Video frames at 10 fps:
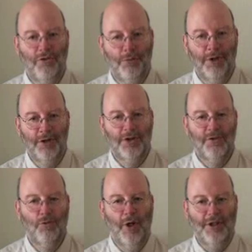governments
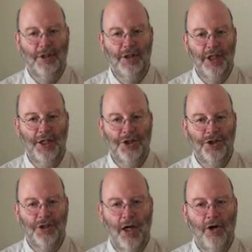of Western
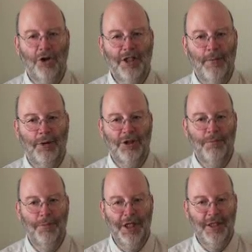nations are not able to
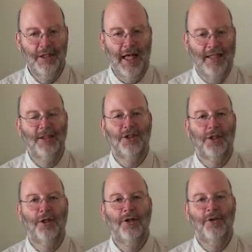meet and
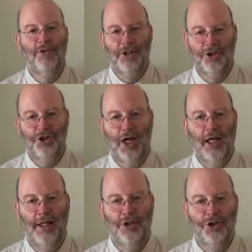answer this
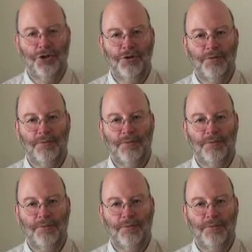challenge.